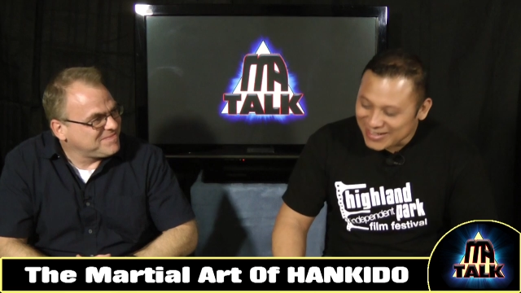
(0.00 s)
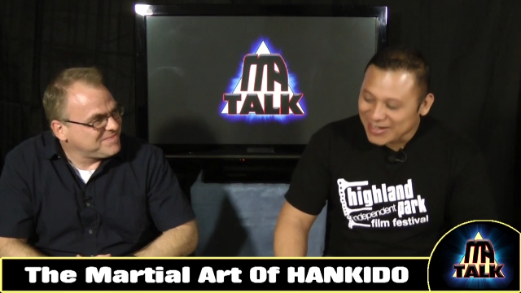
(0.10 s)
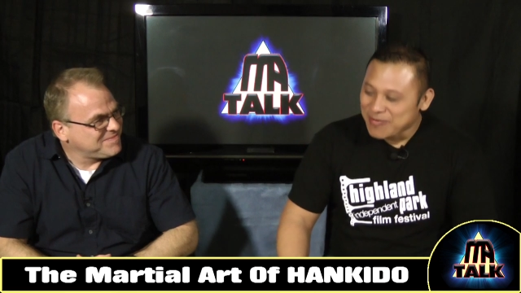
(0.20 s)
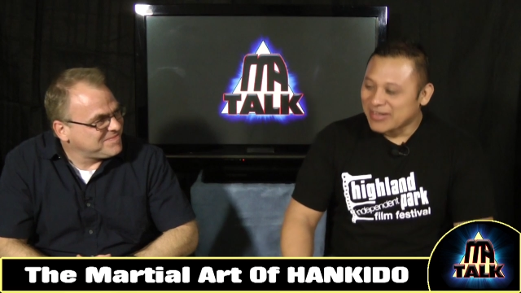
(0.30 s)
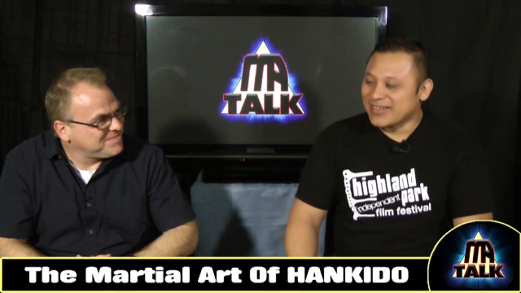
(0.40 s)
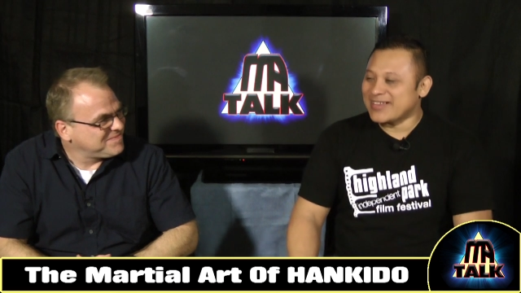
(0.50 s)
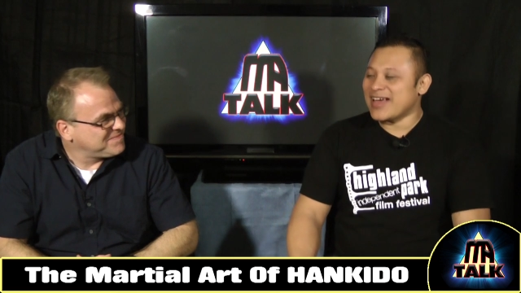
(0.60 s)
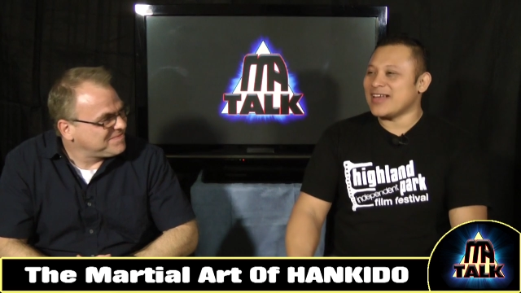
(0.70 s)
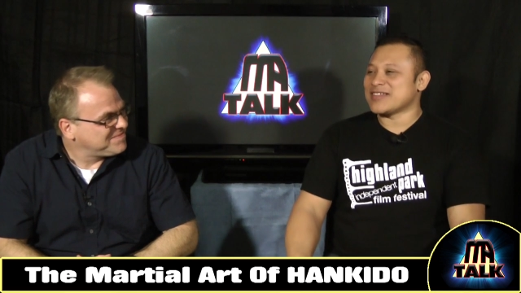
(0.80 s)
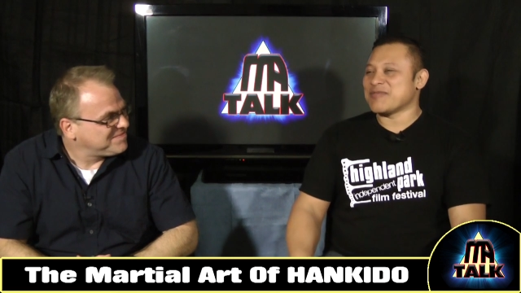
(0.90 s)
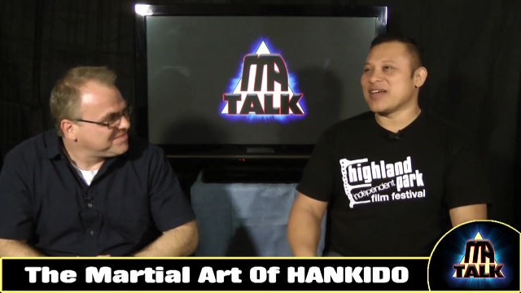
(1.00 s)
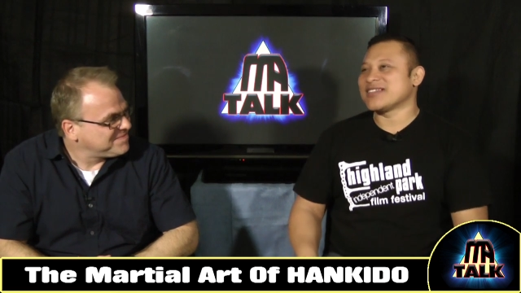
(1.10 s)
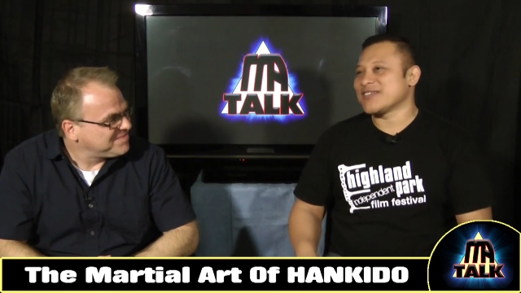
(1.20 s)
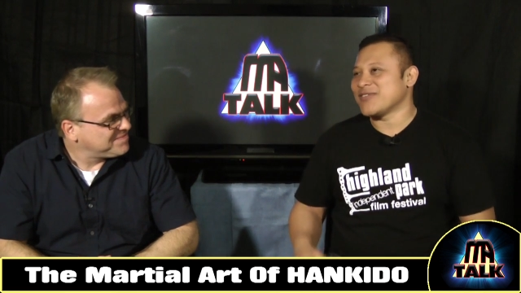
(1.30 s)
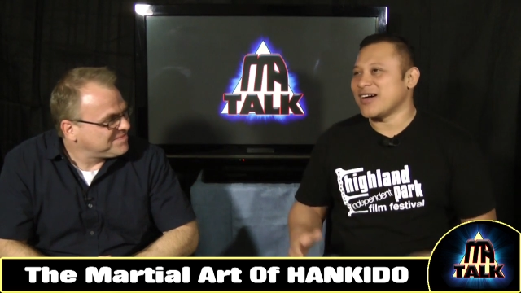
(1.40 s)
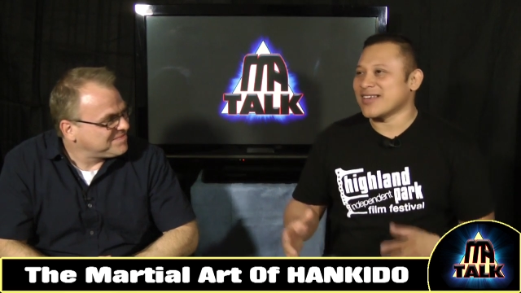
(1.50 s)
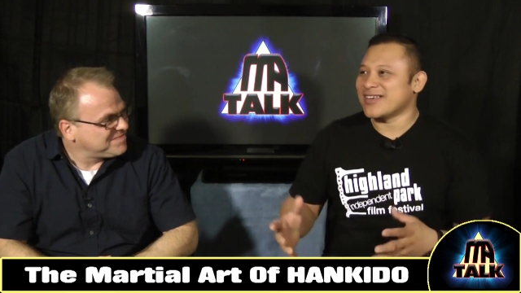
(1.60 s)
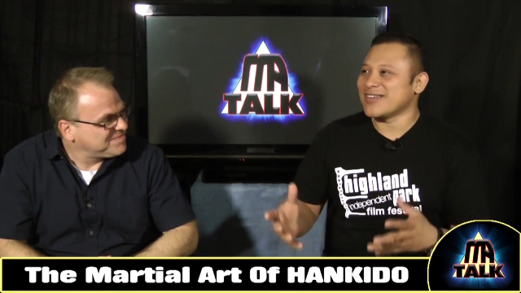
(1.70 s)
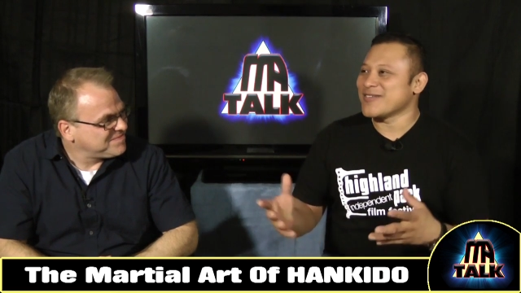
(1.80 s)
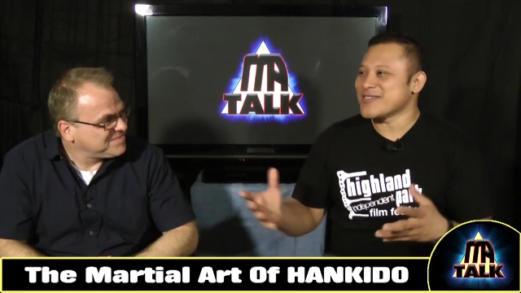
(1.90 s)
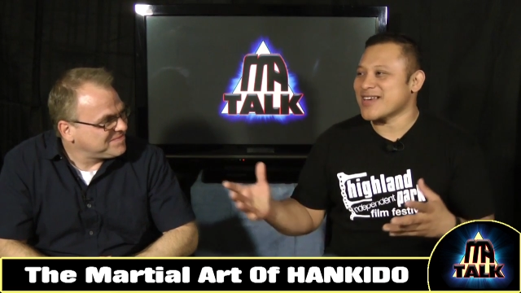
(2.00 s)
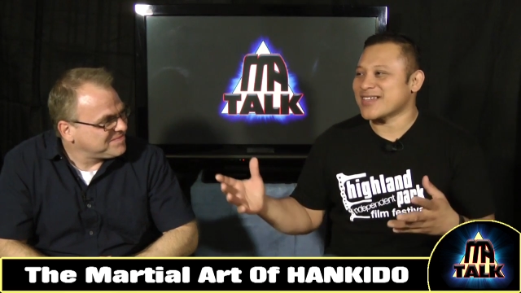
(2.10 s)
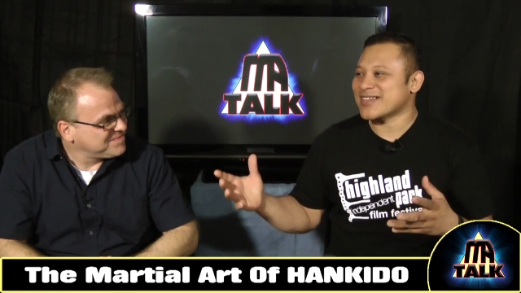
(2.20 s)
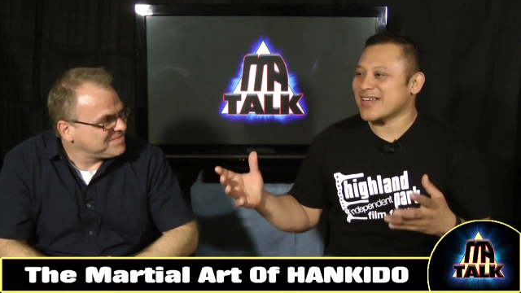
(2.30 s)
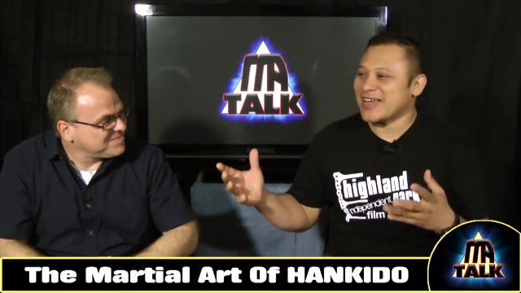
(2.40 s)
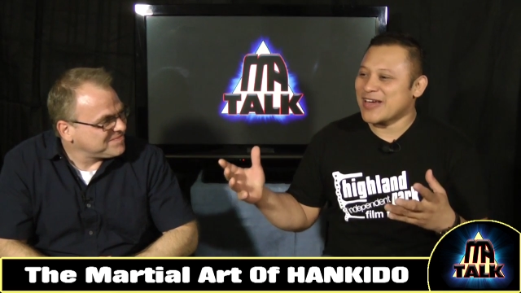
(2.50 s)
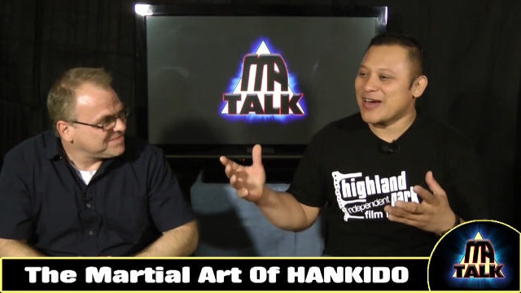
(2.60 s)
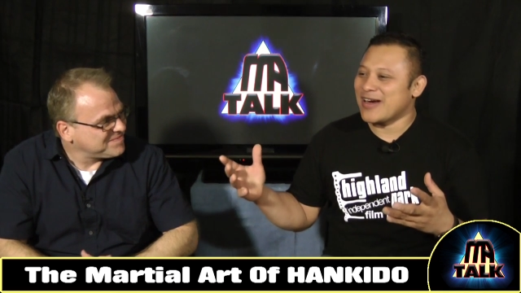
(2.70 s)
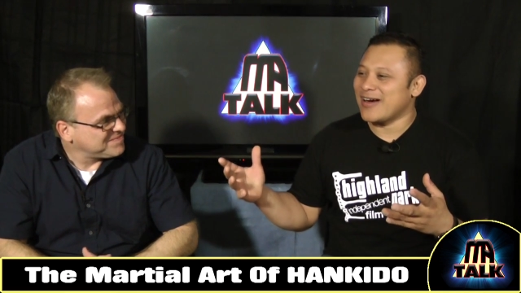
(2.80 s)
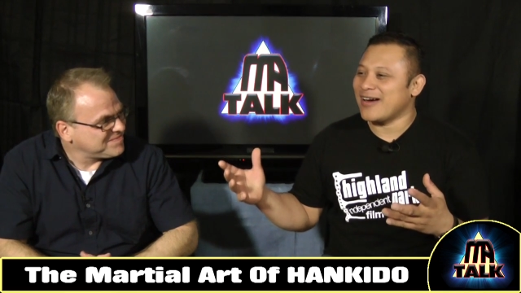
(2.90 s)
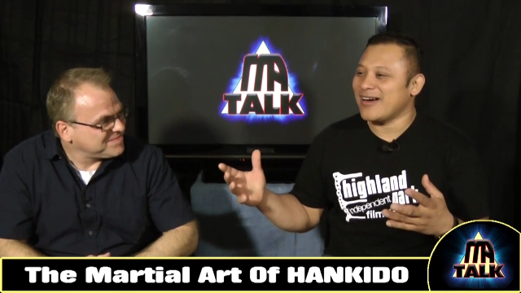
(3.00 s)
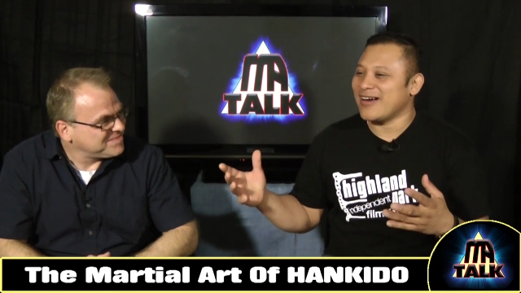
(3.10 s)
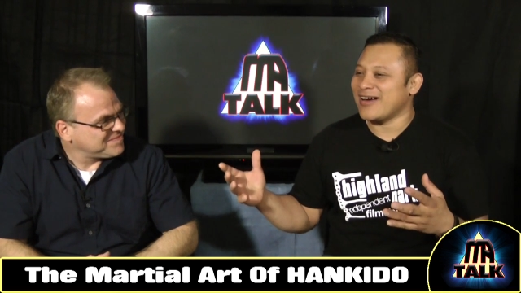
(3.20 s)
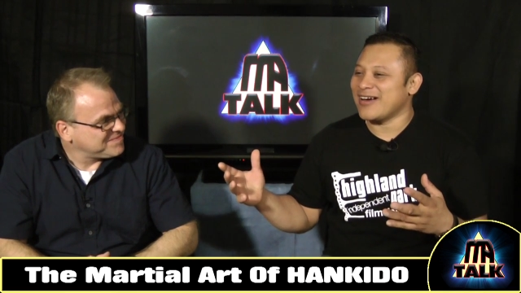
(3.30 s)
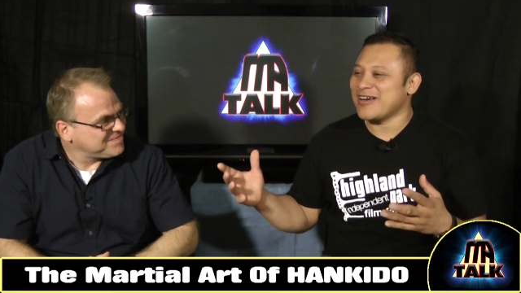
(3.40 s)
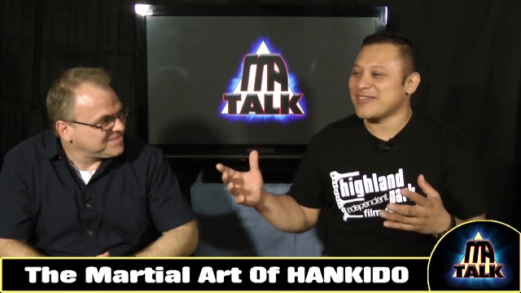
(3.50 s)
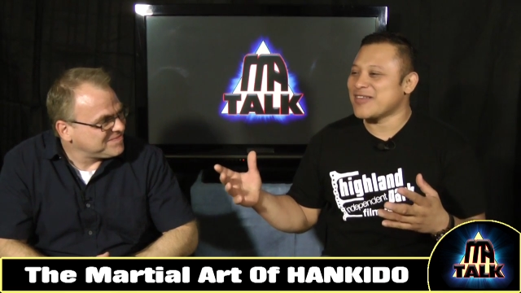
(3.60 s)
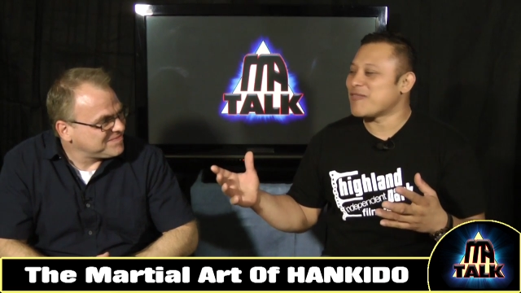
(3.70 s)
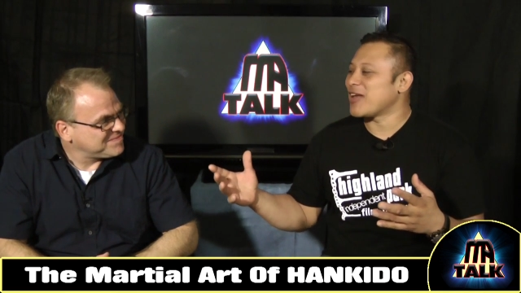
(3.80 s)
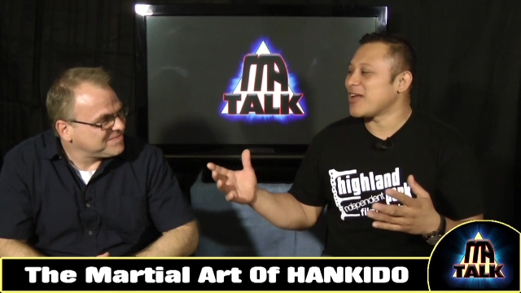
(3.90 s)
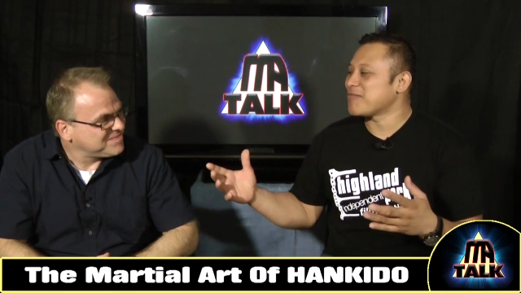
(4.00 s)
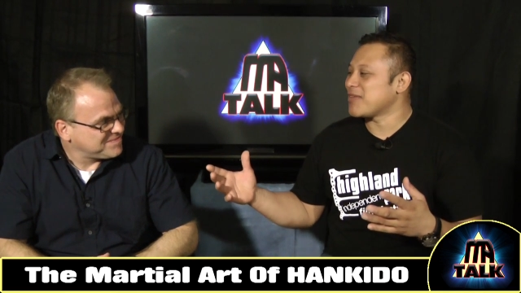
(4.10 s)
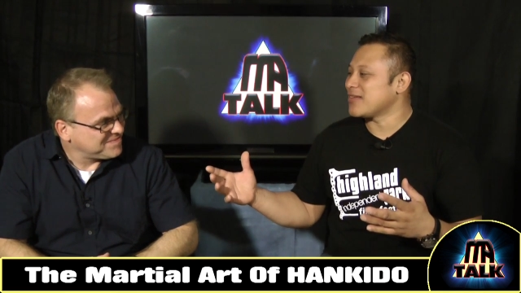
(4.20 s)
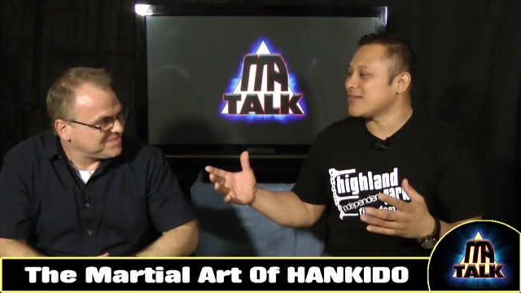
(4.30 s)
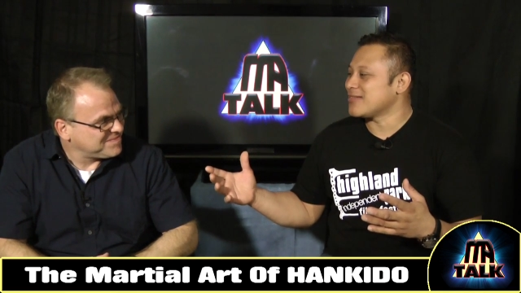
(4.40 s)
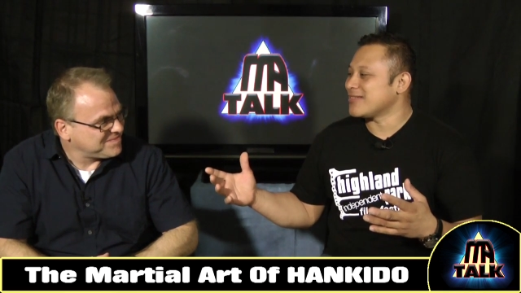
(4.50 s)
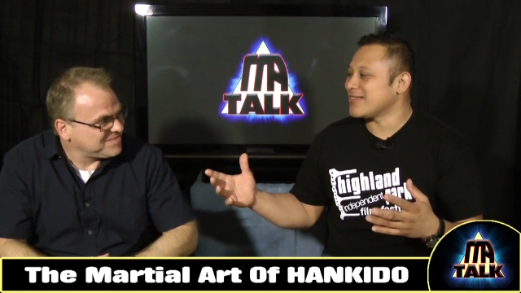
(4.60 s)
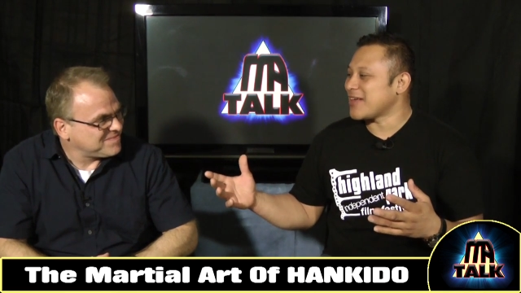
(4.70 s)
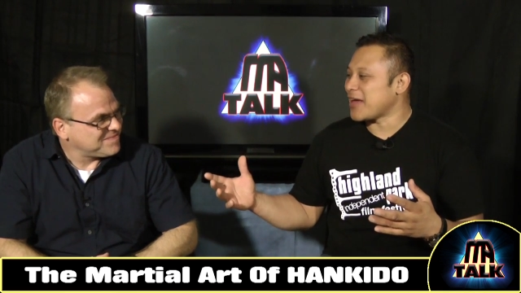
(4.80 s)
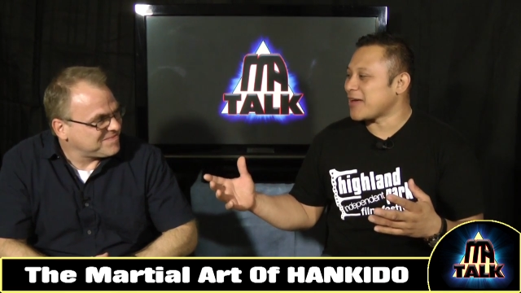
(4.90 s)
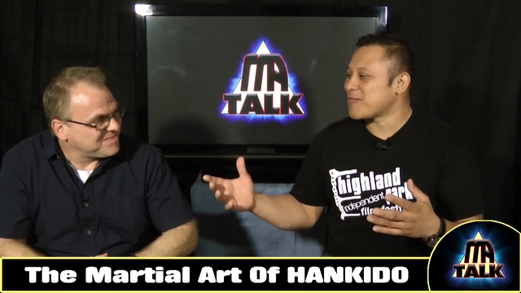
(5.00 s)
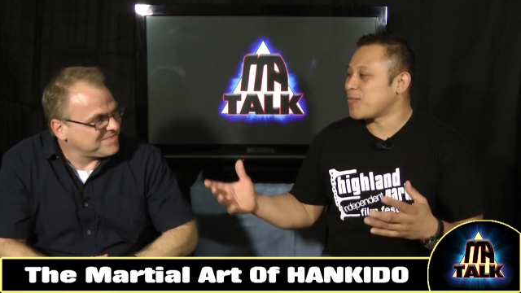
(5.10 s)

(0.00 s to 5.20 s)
Speaker 1: talking about the dance, imagine if Hankido was actually uh, developed in like